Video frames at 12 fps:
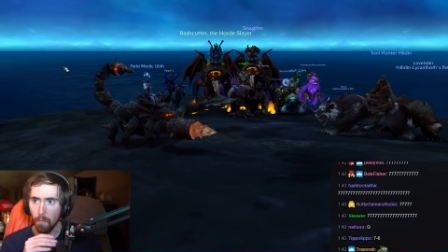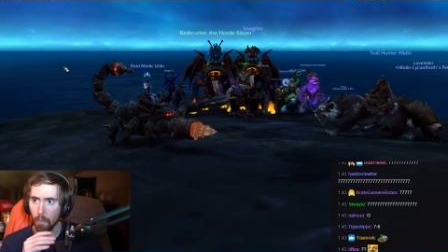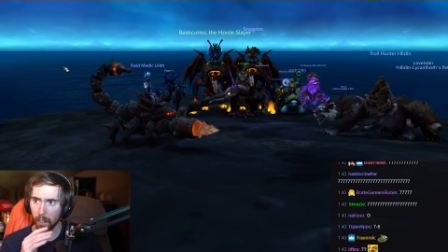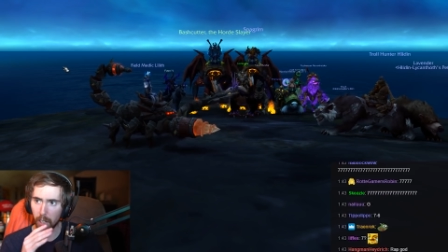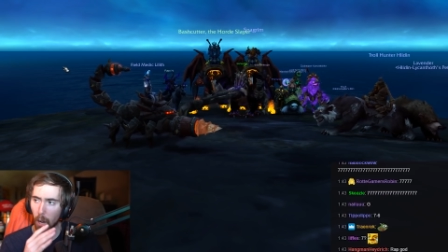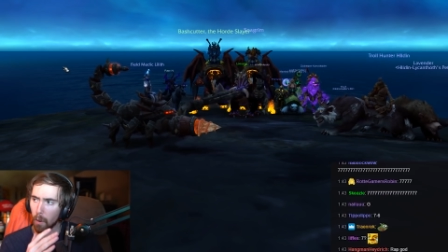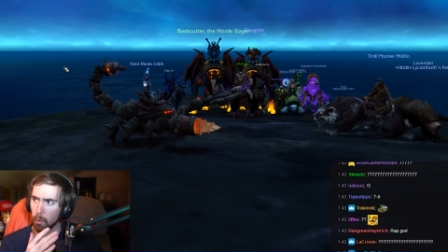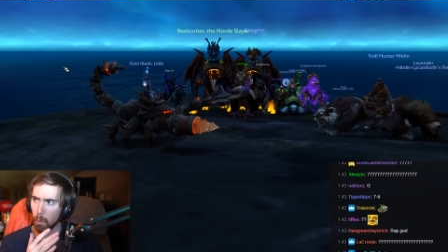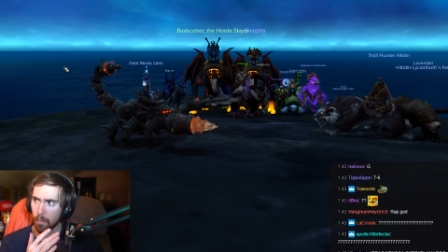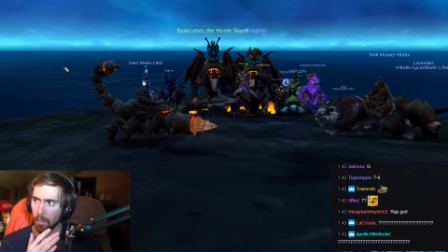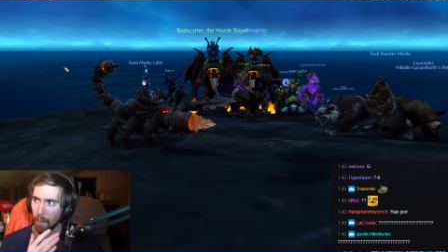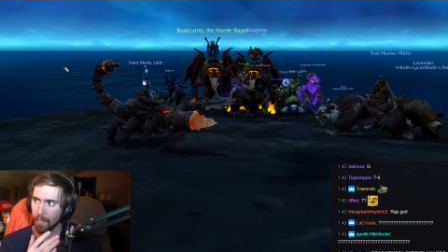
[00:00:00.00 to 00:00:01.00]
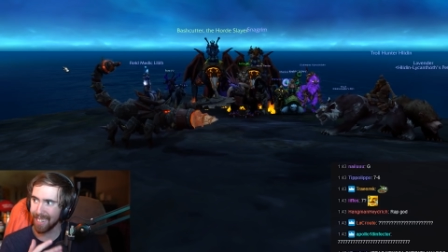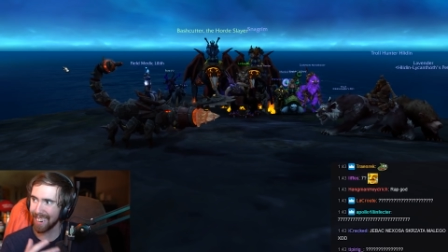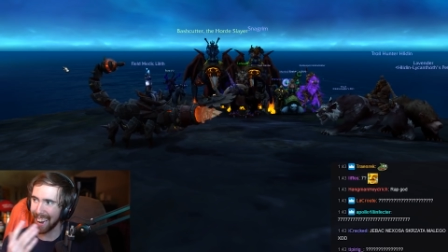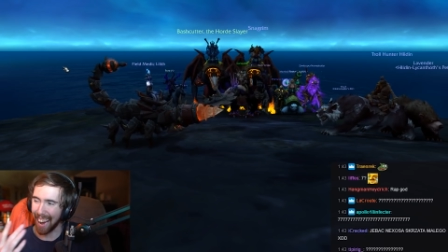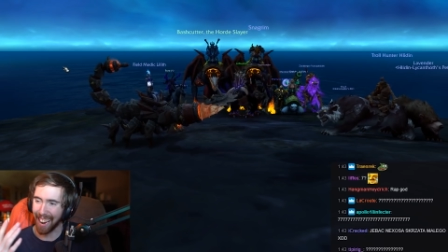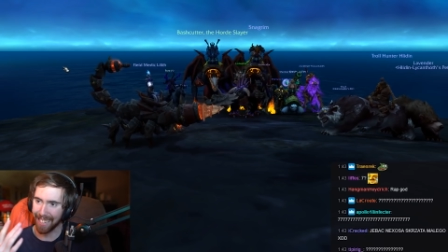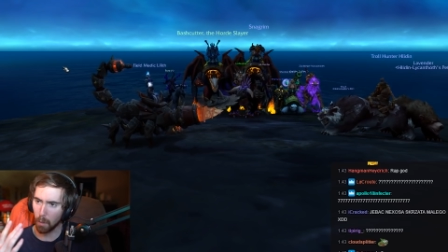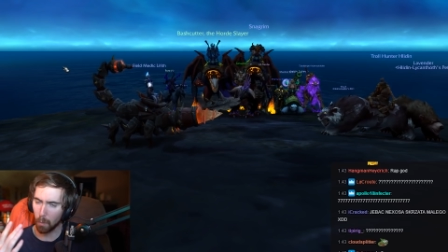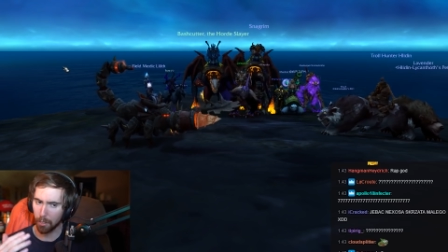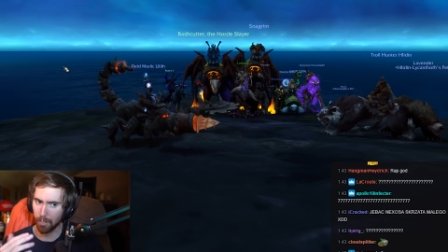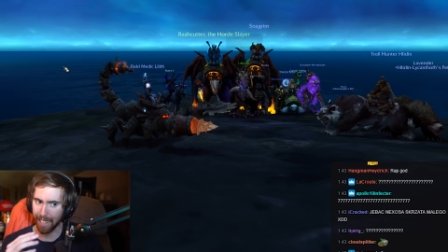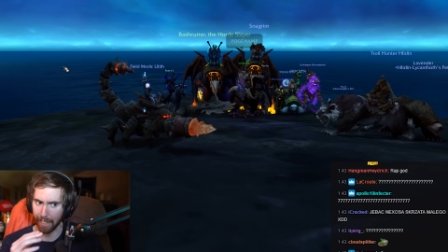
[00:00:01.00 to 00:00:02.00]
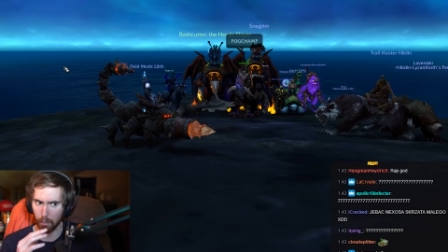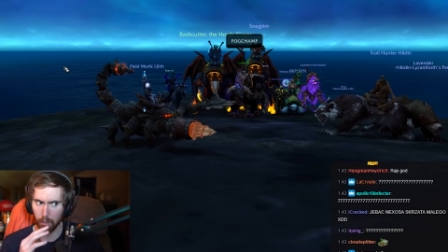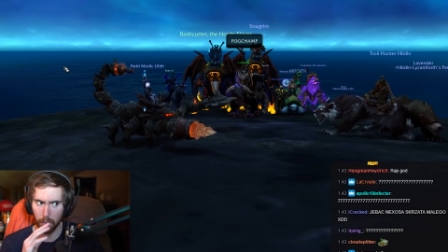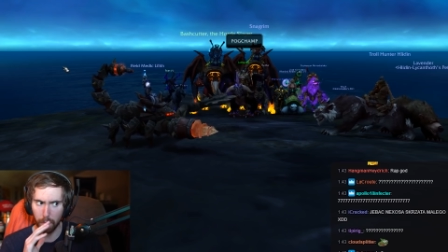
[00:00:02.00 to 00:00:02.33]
Lilith was seven, Hayden was six.